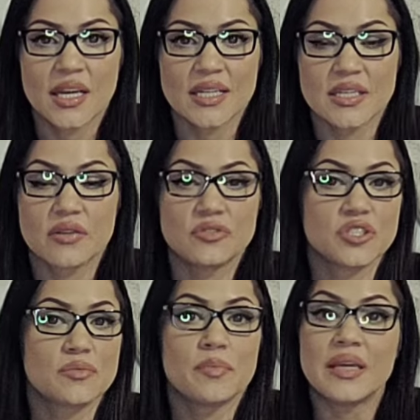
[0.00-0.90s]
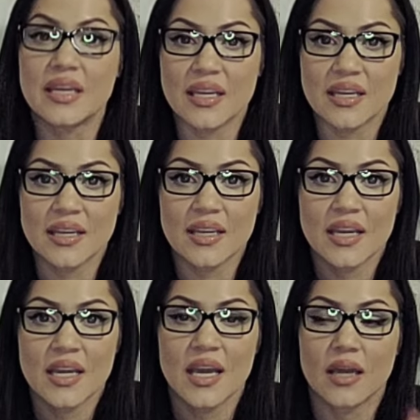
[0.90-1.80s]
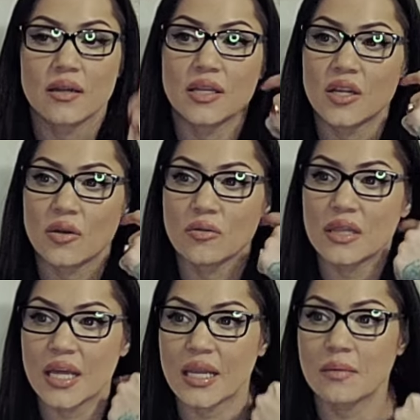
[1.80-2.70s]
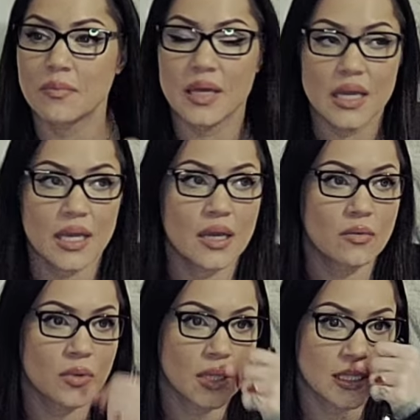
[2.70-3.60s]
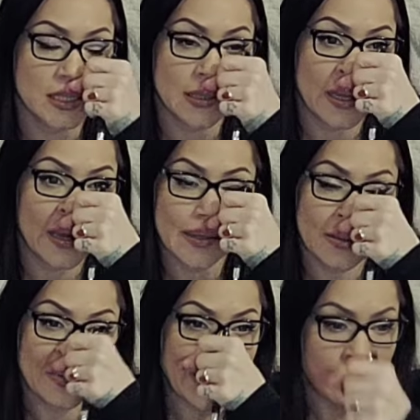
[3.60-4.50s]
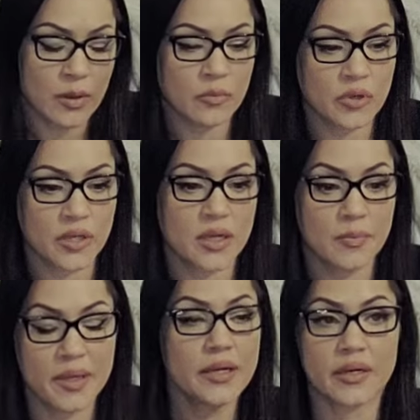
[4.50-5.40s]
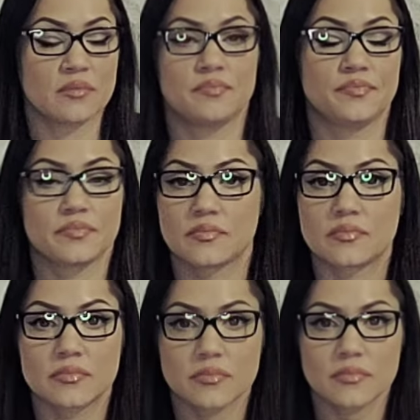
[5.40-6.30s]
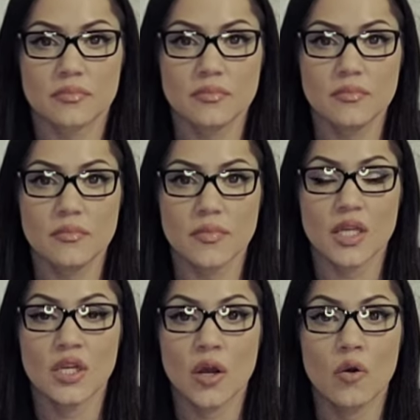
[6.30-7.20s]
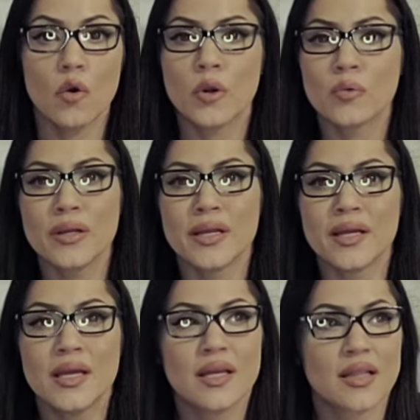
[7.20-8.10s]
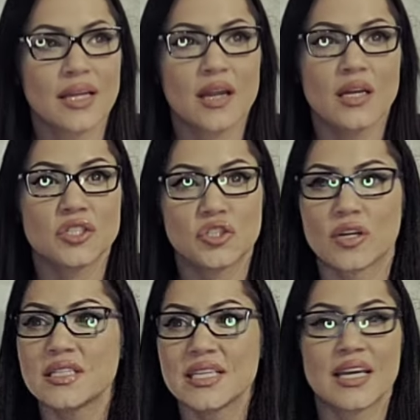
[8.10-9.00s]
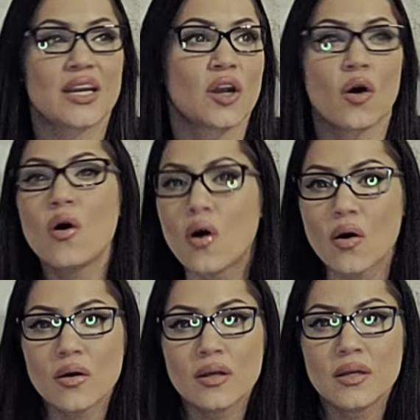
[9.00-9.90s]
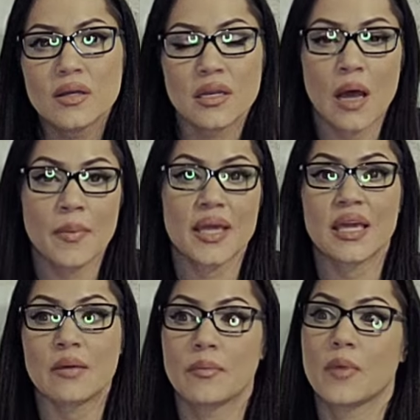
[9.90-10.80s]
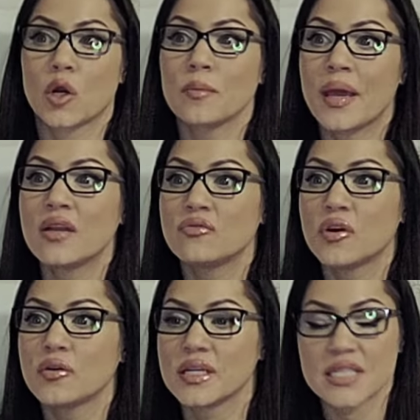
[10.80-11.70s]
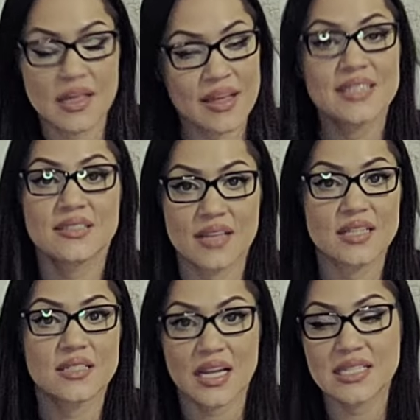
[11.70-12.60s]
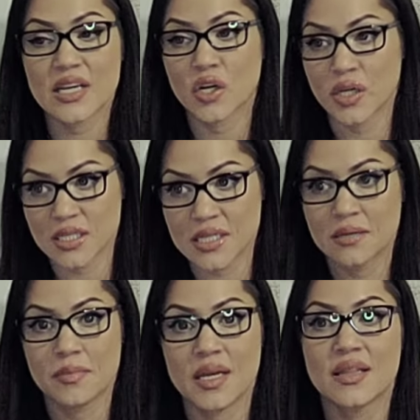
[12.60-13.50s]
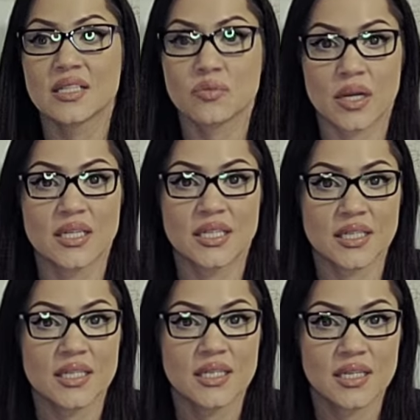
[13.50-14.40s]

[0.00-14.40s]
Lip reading: instead of just being? And letting be and realizing that the right one would appear, or it wouldn't. Like, not stressing it at all, not making it her main focus. And that's I say her as in me. That's what I did